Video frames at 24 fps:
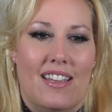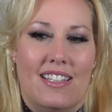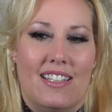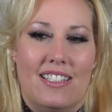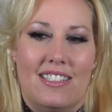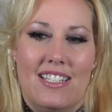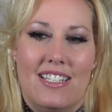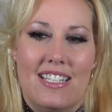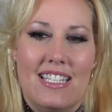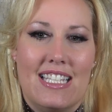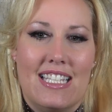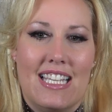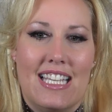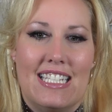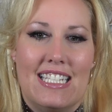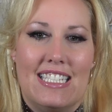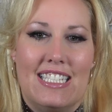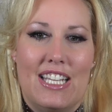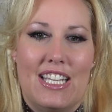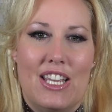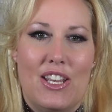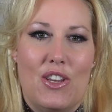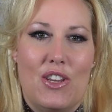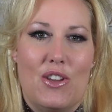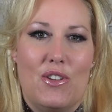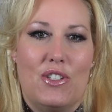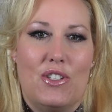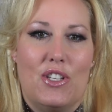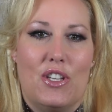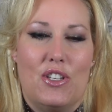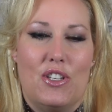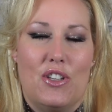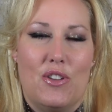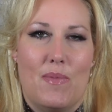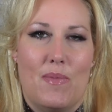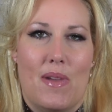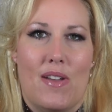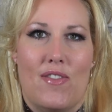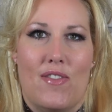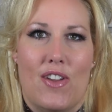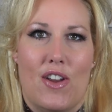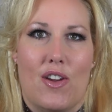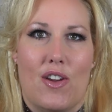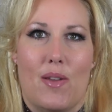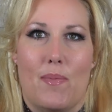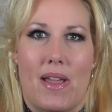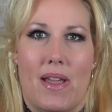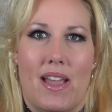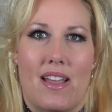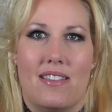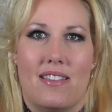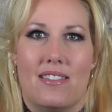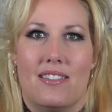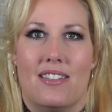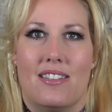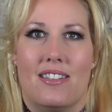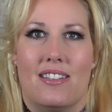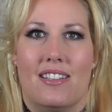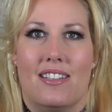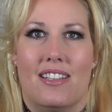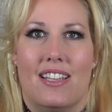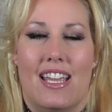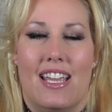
just continue to do my very best